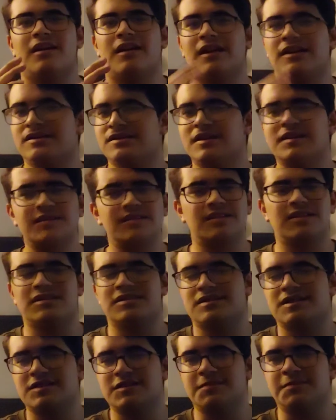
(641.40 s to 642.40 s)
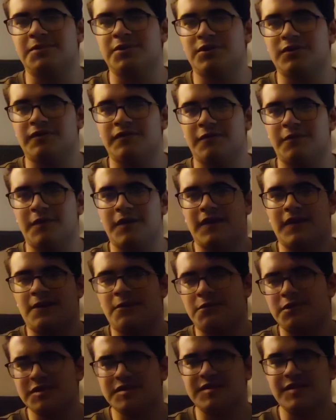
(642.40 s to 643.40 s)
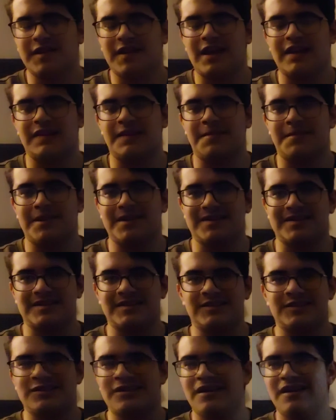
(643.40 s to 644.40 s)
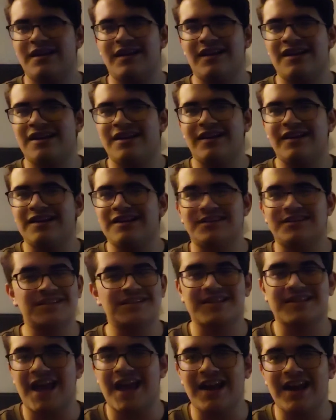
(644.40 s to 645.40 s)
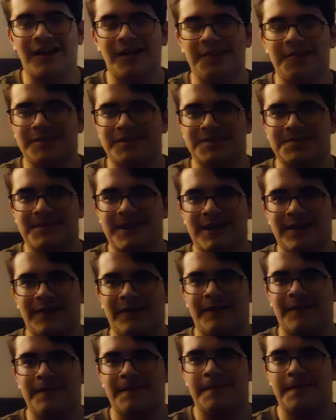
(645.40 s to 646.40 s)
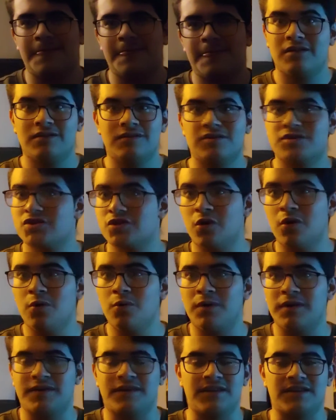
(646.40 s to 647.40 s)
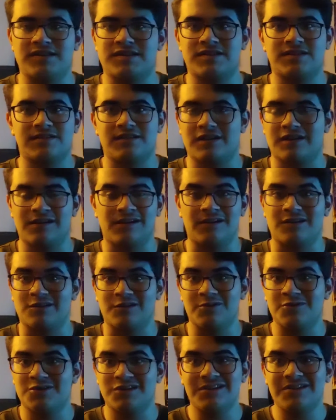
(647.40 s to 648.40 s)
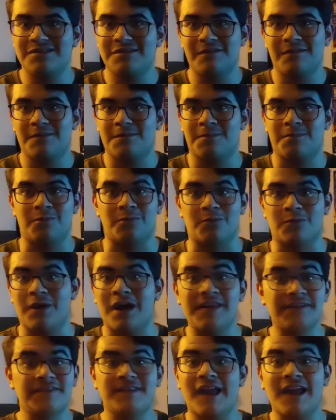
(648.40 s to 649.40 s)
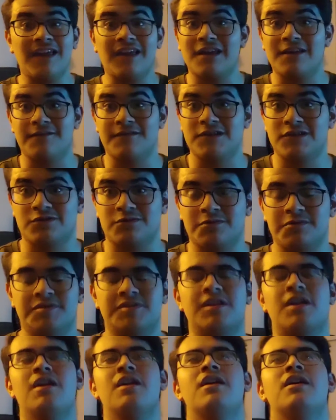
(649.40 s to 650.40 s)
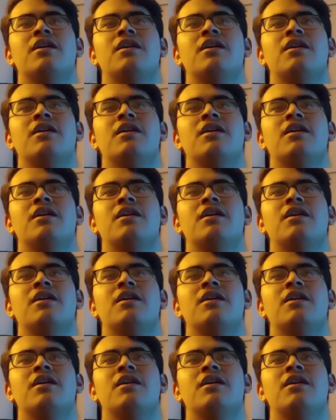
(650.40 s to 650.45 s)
it does it in such a beautiful way that once you get the message, you just can't help but smile. Soul, with its, in conclusion, breathtaking visuals,